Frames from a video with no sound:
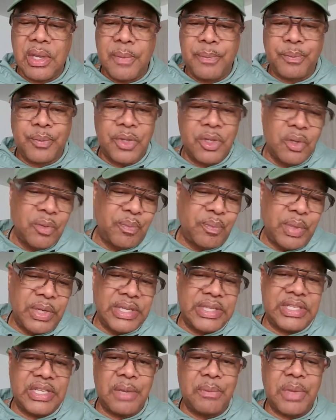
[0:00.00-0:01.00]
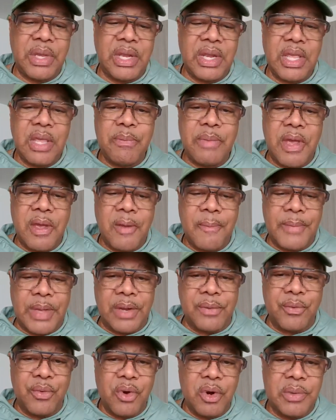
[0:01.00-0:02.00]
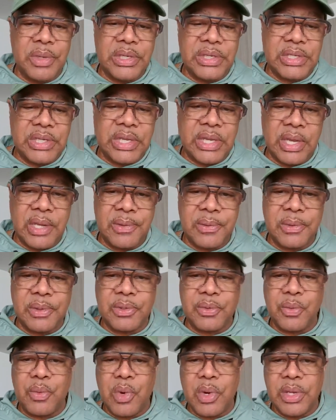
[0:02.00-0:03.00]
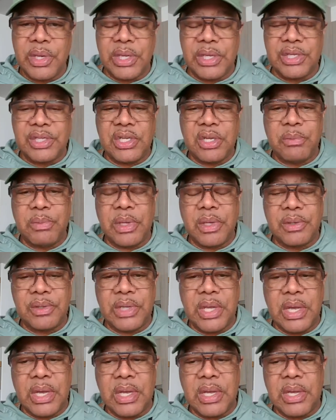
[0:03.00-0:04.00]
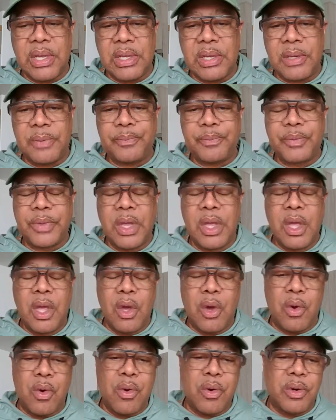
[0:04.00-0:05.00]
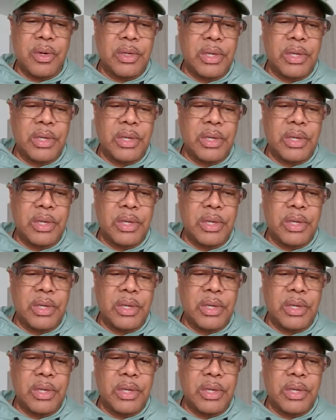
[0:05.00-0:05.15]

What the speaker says: You please send me an email at rorytedwards1@gmail.com or